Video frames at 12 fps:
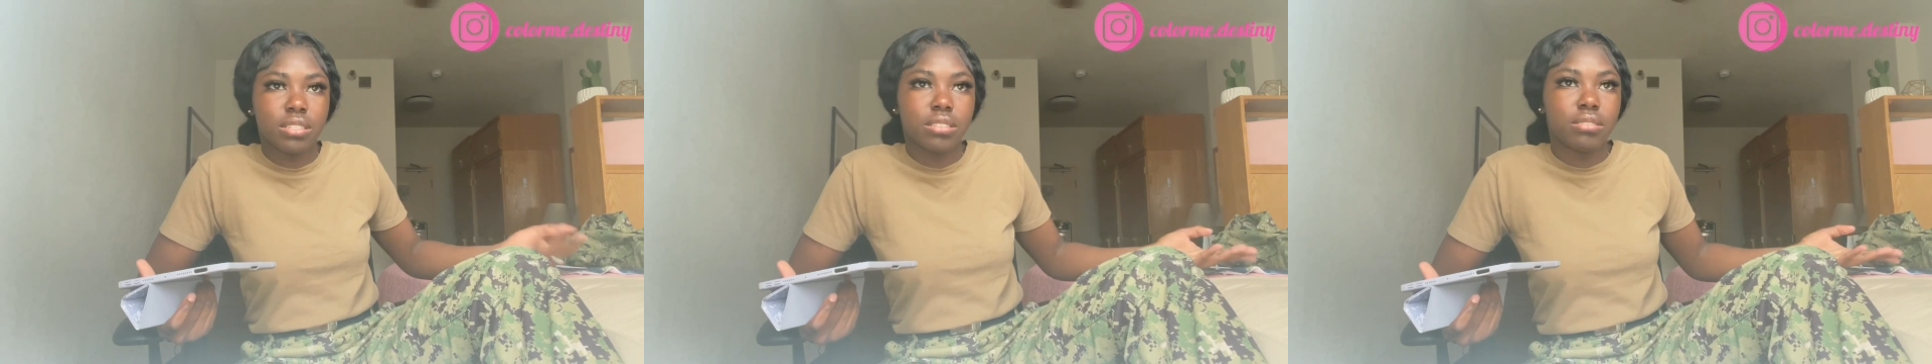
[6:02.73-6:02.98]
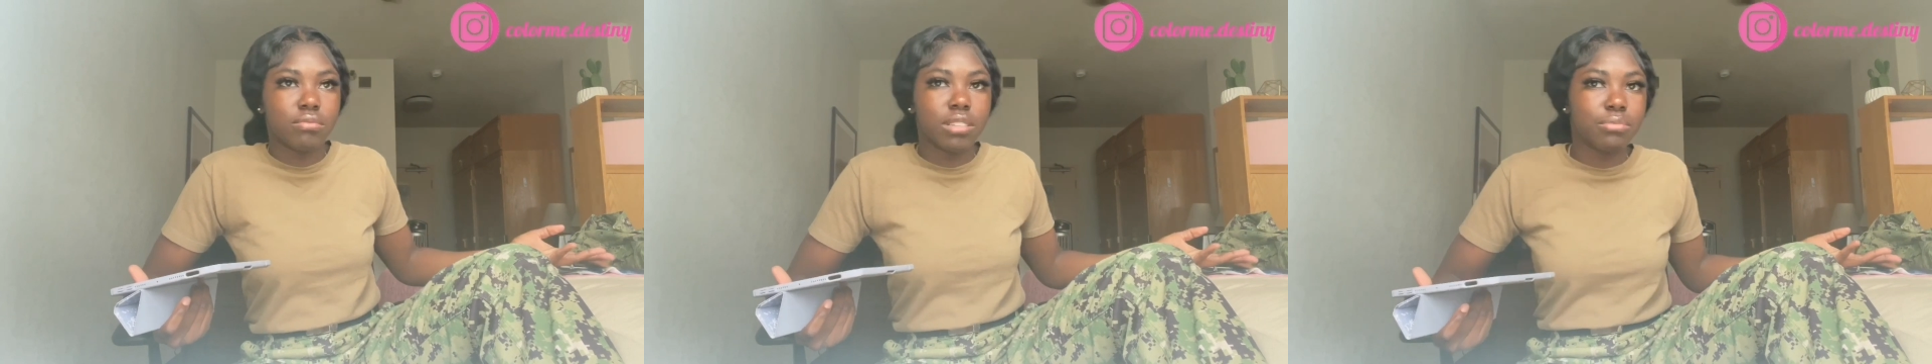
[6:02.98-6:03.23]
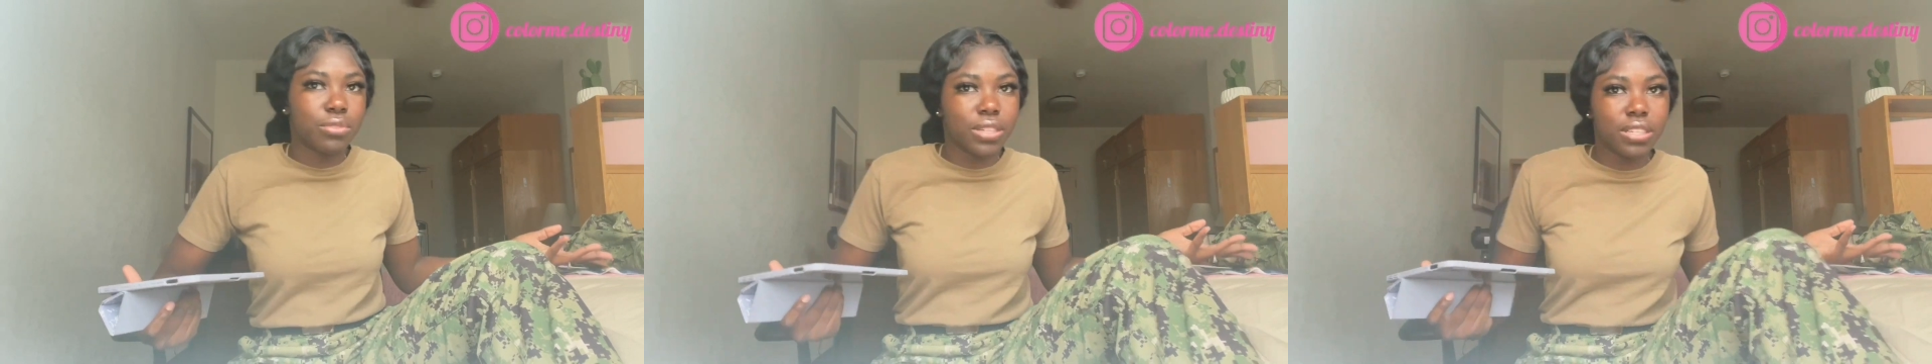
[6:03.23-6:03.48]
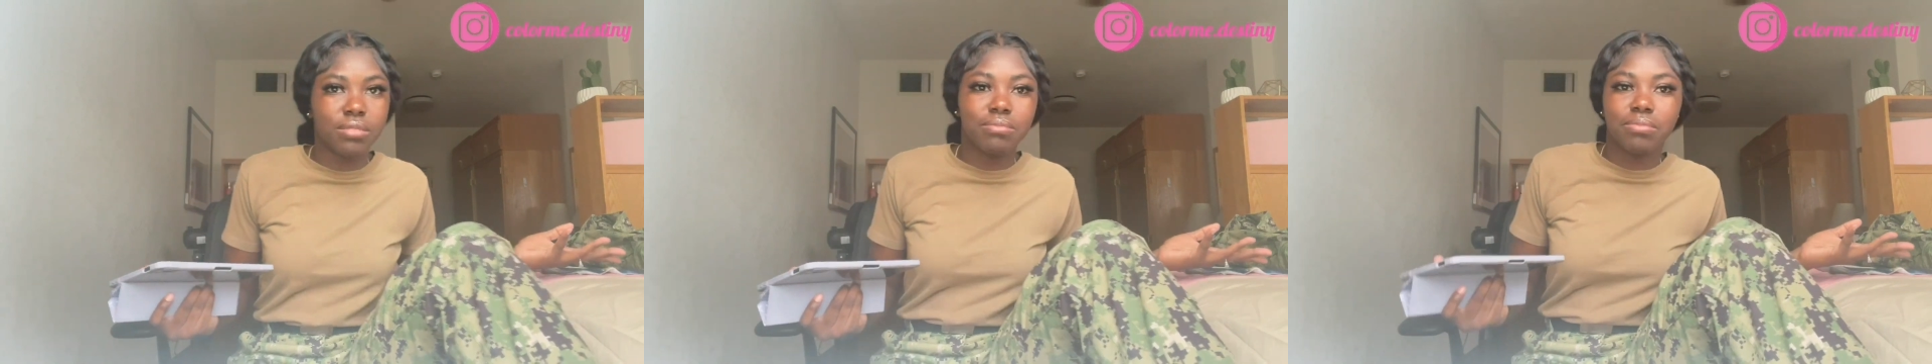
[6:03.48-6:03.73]
boot camp
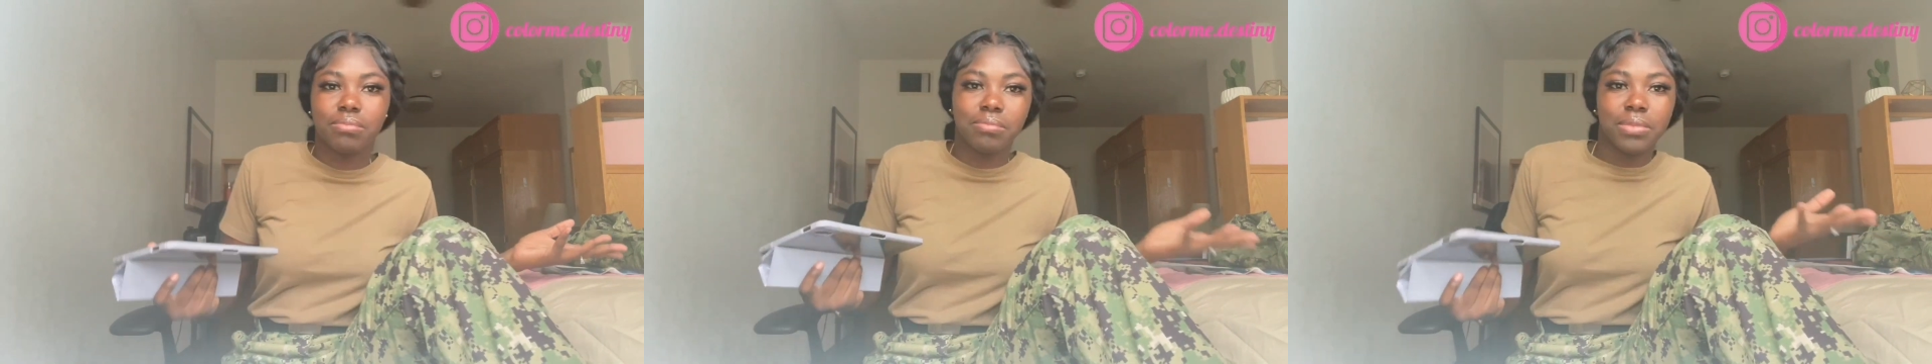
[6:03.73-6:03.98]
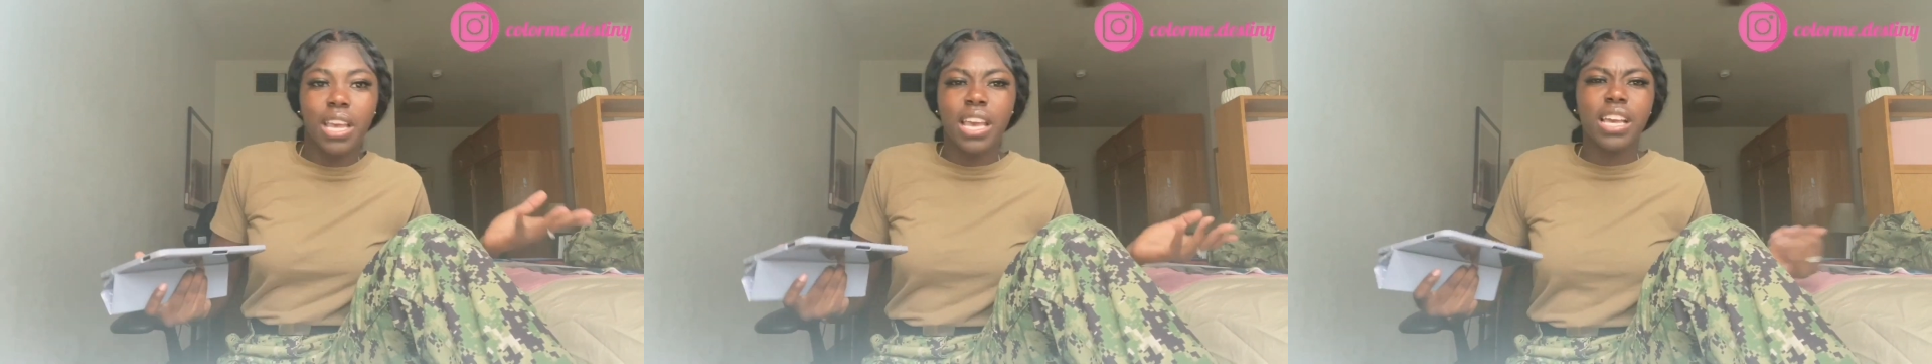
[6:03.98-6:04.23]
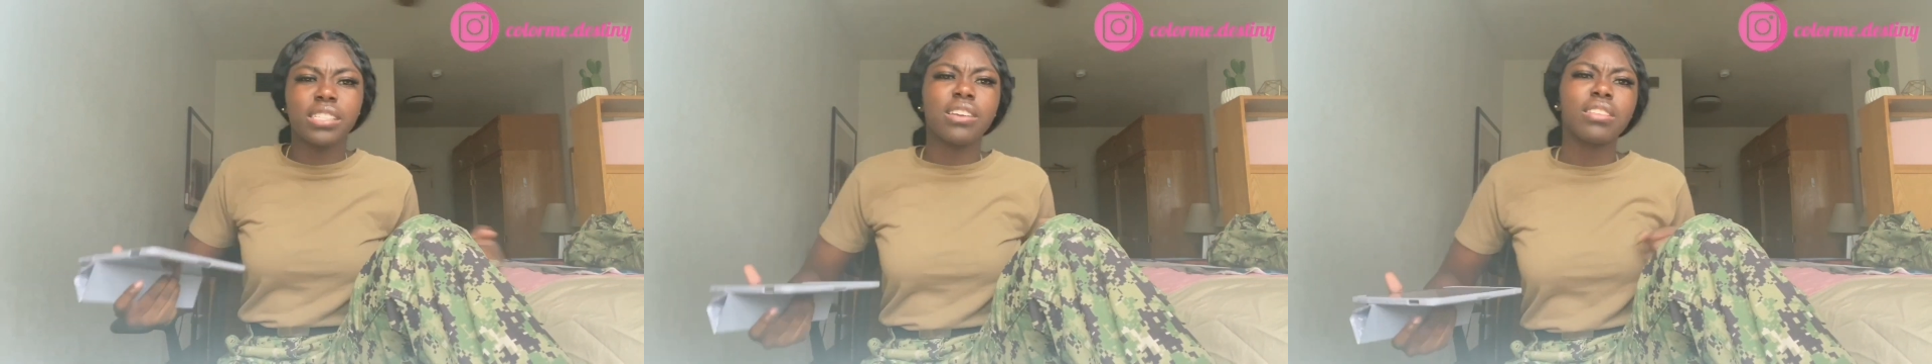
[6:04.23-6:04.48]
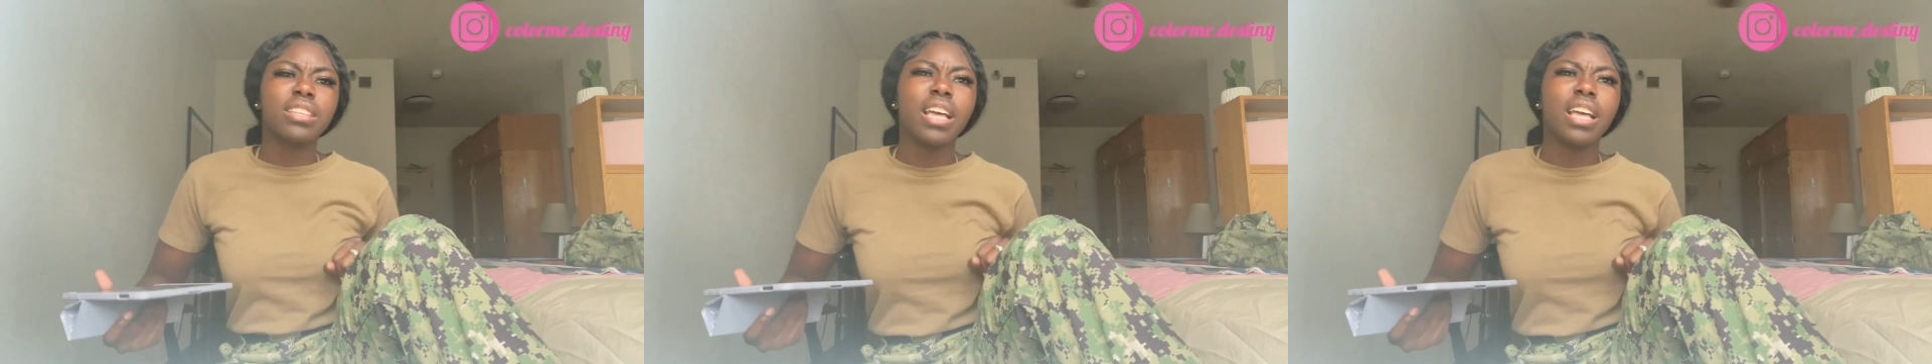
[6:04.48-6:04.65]
that's only like